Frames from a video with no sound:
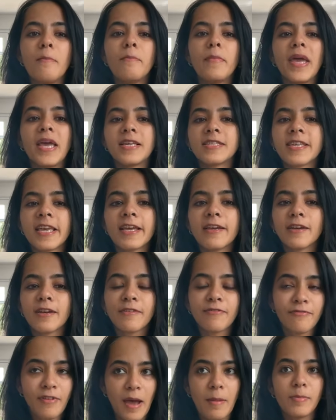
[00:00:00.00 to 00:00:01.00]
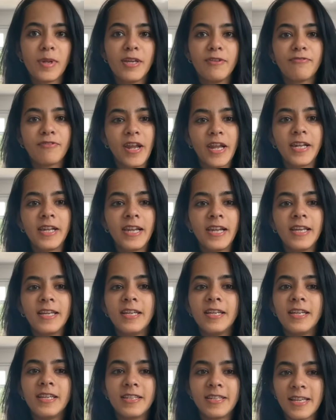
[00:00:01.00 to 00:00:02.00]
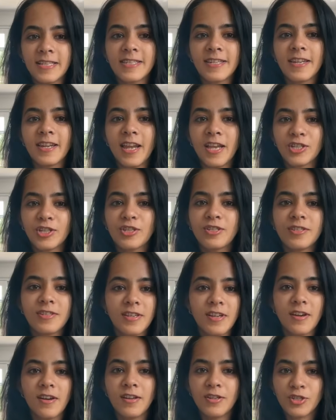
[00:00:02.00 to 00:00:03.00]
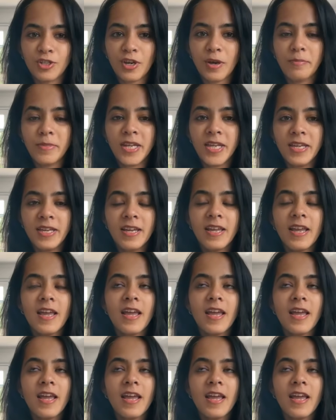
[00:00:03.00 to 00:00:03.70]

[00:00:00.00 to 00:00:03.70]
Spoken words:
amazing family-friendly destinations here in Germany.